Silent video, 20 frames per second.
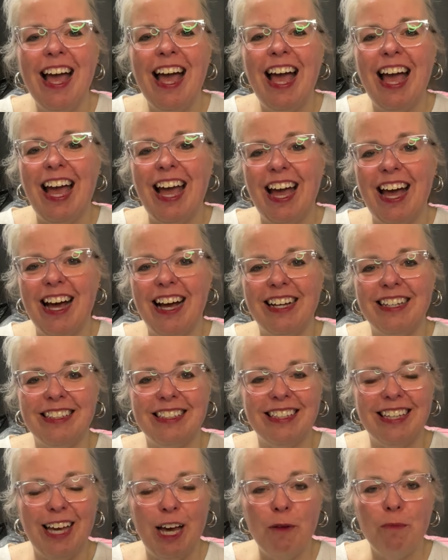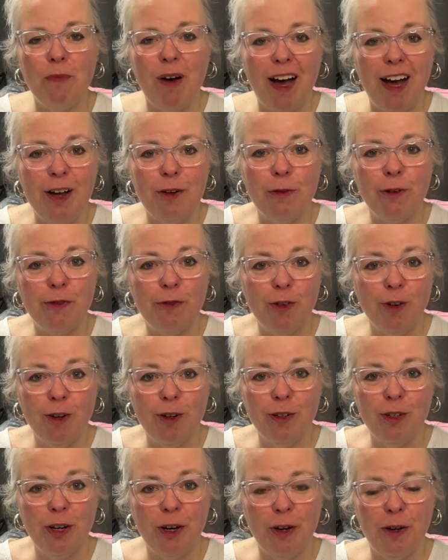and get my
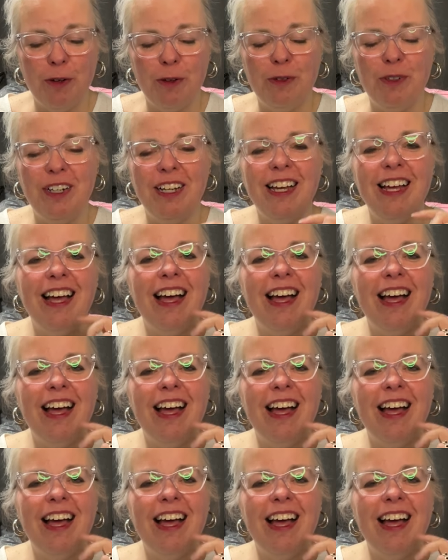referral code.